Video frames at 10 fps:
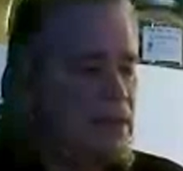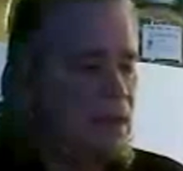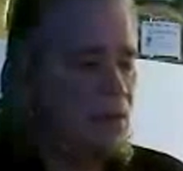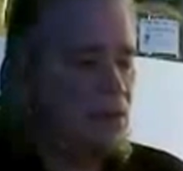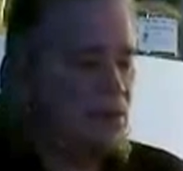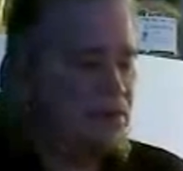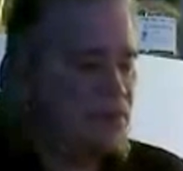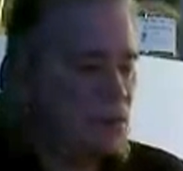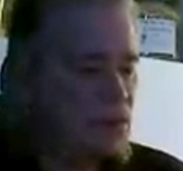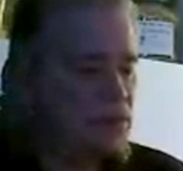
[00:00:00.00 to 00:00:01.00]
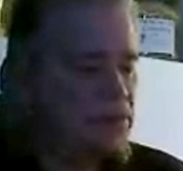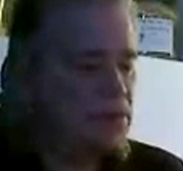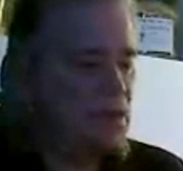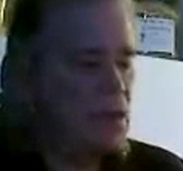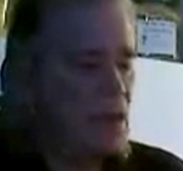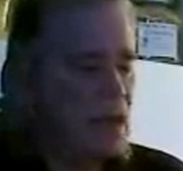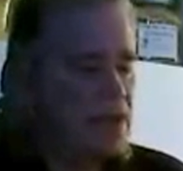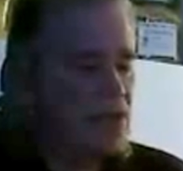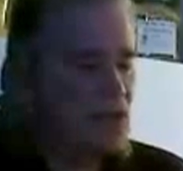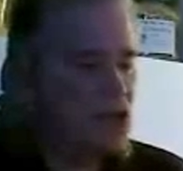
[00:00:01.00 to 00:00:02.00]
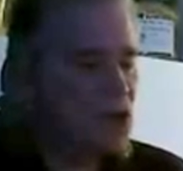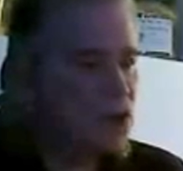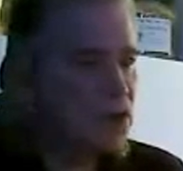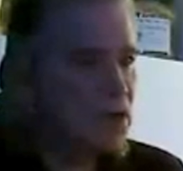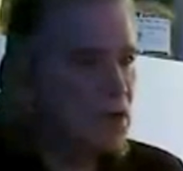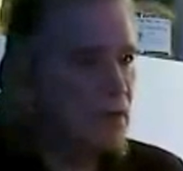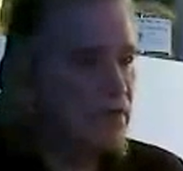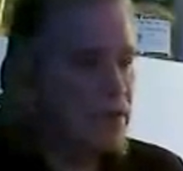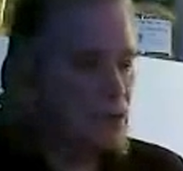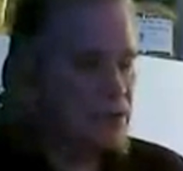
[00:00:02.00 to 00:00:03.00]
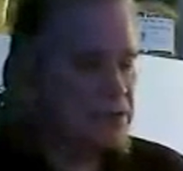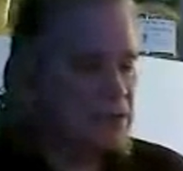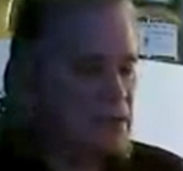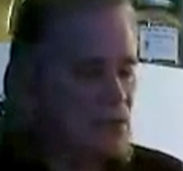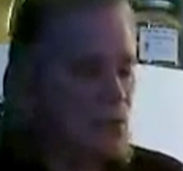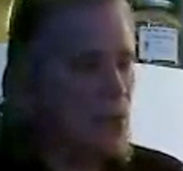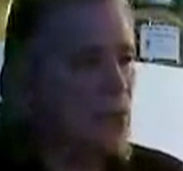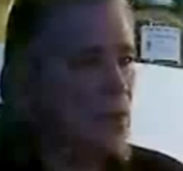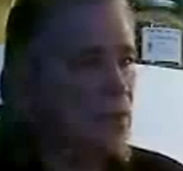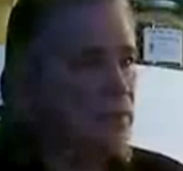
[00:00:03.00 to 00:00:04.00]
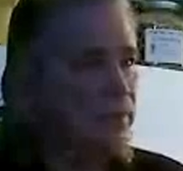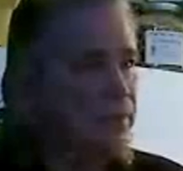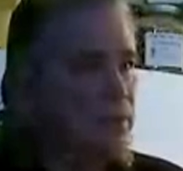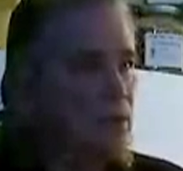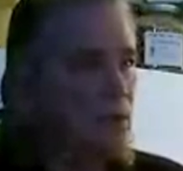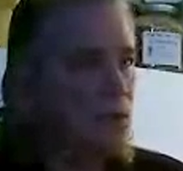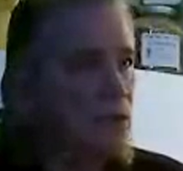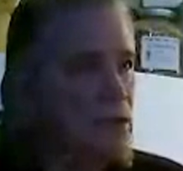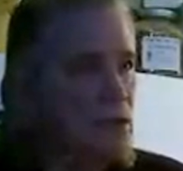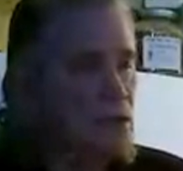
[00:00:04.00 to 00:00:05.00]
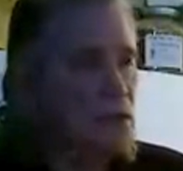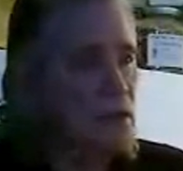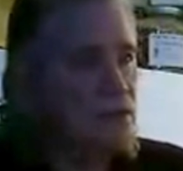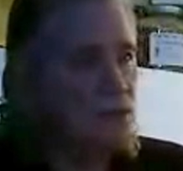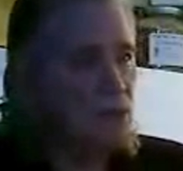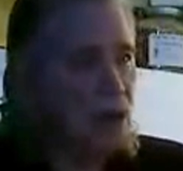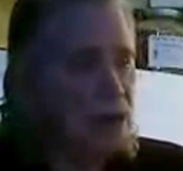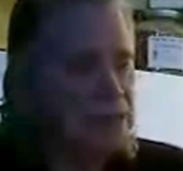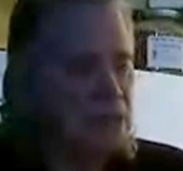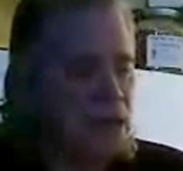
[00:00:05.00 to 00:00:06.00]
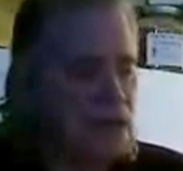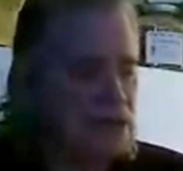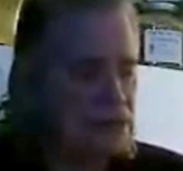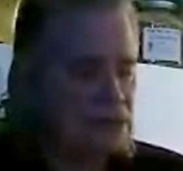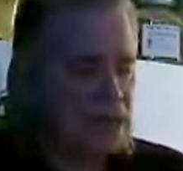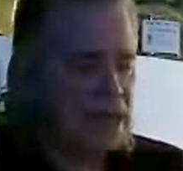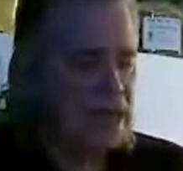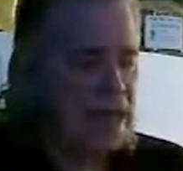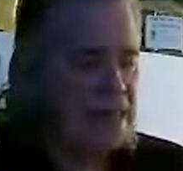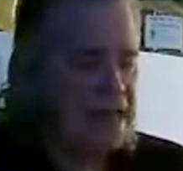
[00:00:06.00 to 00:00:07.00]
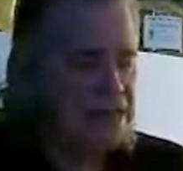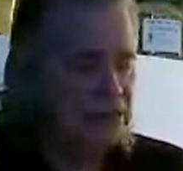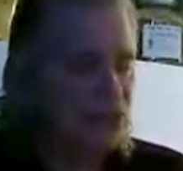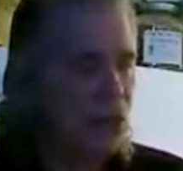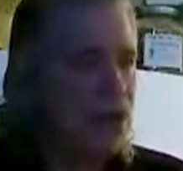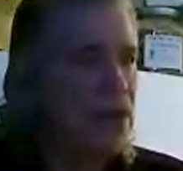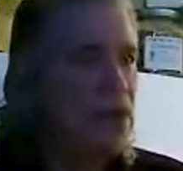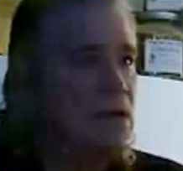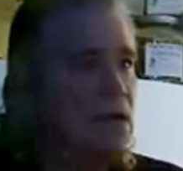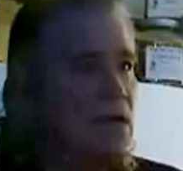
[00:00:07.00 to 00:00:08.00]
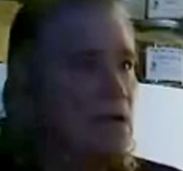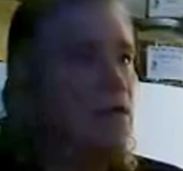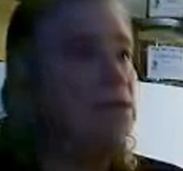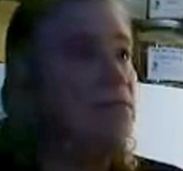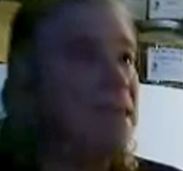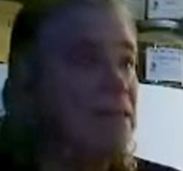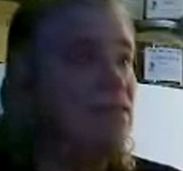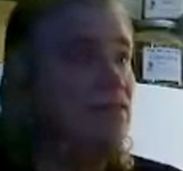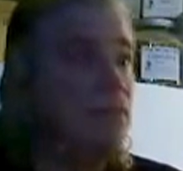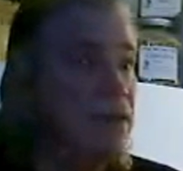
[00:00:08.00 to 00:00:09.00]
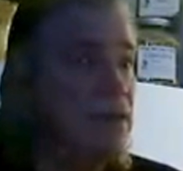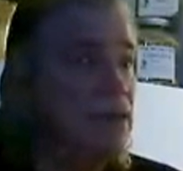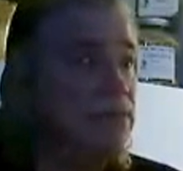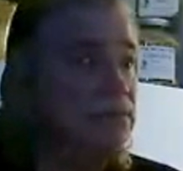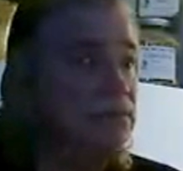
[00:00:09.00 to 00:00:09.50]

That when we focus on the good that we see in the world, we're looking through God's eyes, and that's the way it was meant to be.